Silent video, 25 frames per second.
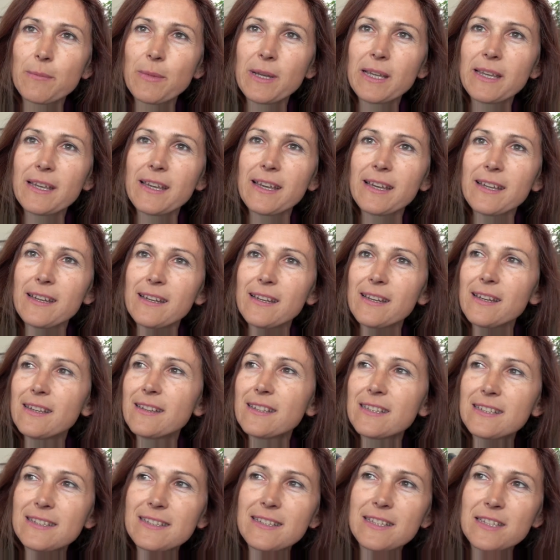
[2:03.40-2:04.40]
them again,
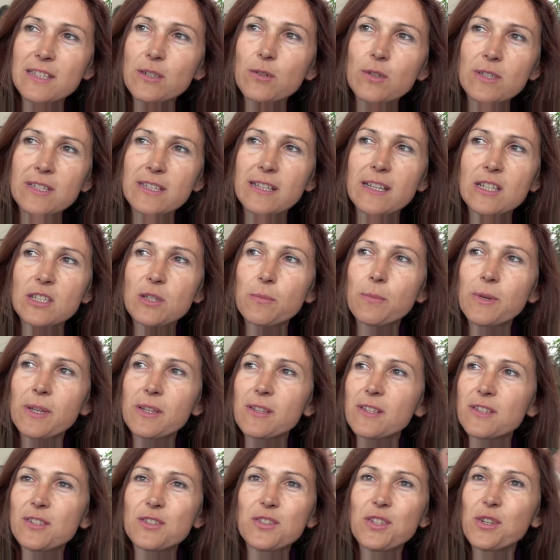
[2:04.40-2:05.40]
this is so essential
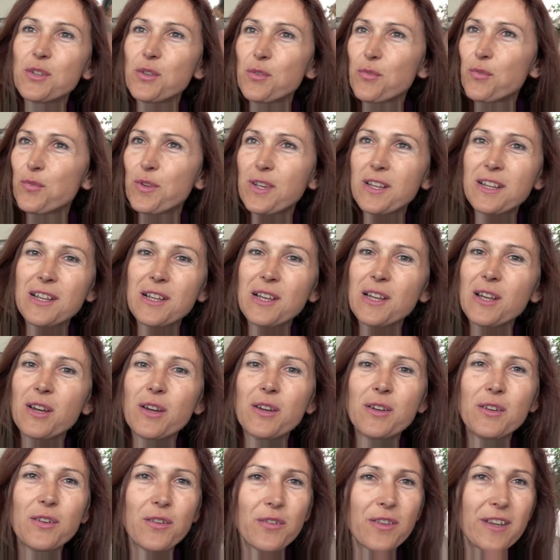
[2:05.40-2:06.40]
because you don't feel
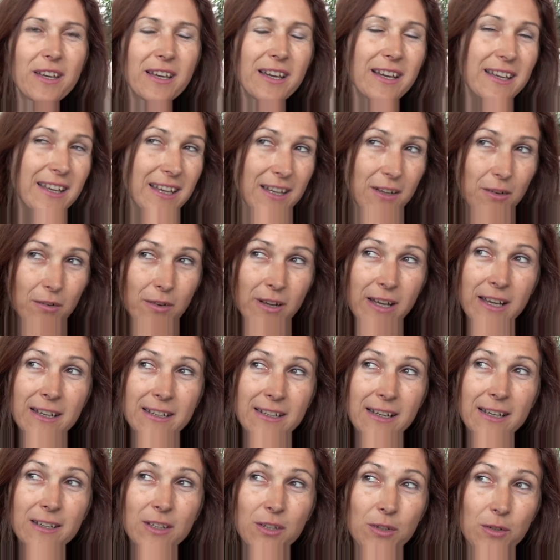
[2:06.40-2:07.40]
alone. You think, oh yeah, right,
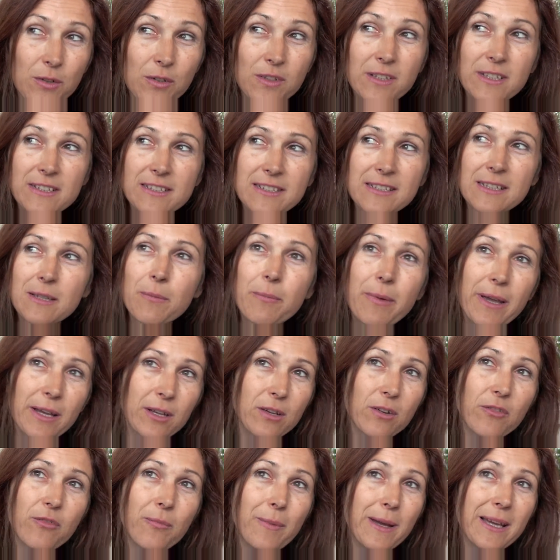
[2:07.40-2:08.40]
I knew this in the
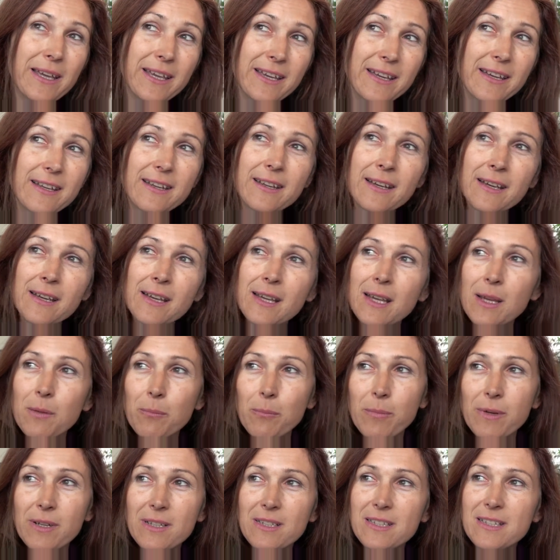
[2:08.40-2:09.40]
back of my head.
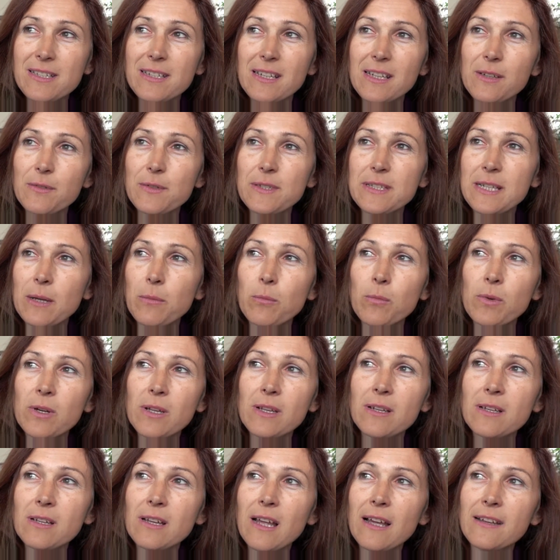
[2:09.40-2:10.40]
But if
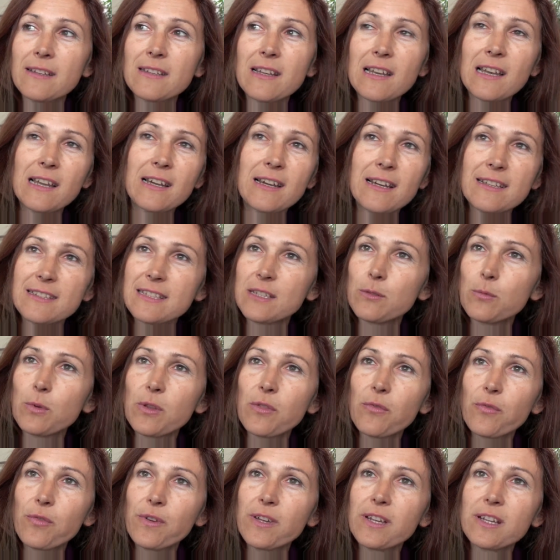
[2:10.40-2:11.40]
someone underlines it with
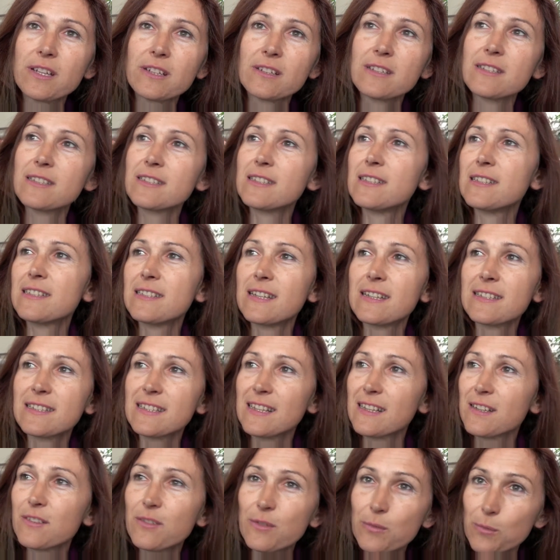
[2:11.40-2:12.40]
figures and says,
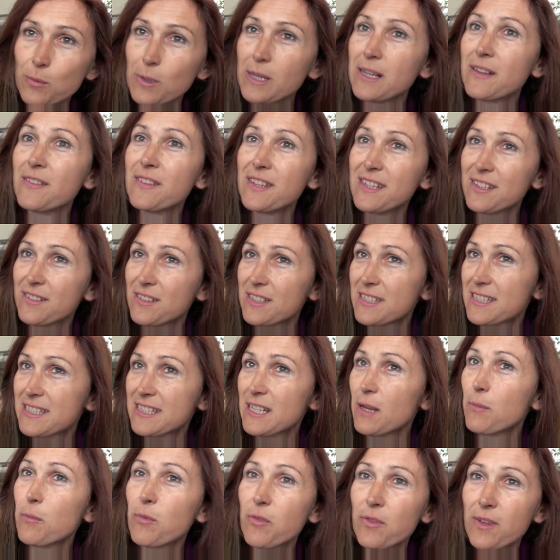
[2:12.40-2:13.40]
oh, well, there is
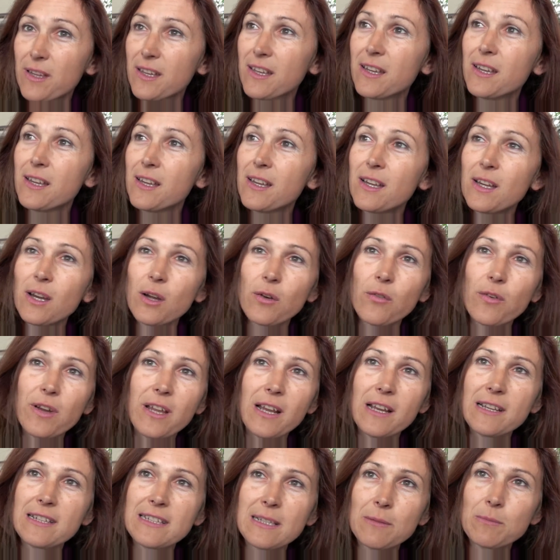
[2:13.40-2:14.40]
something,
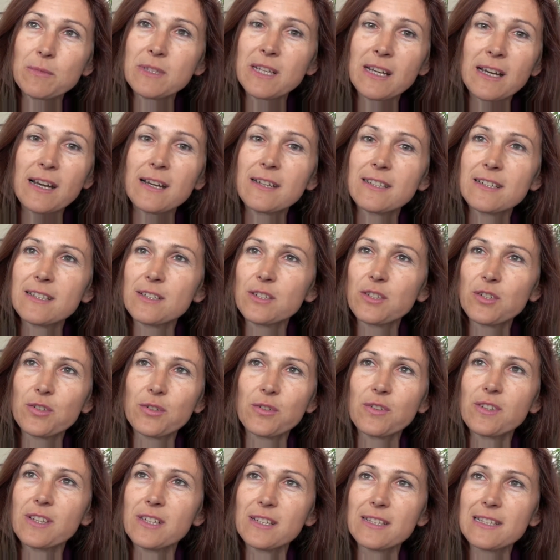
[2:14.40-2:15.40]
really some data to
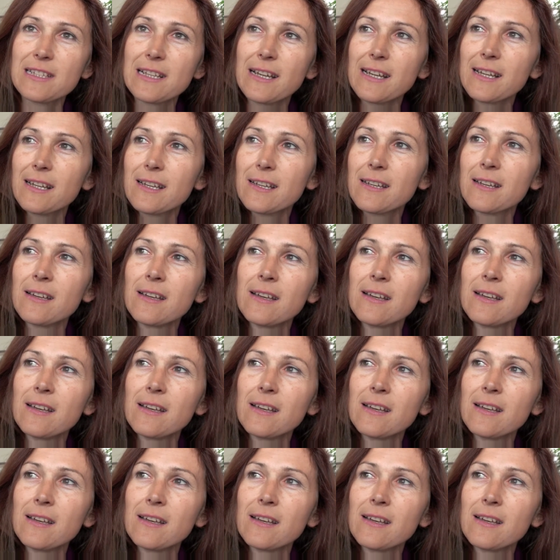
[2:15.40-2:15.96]
this, like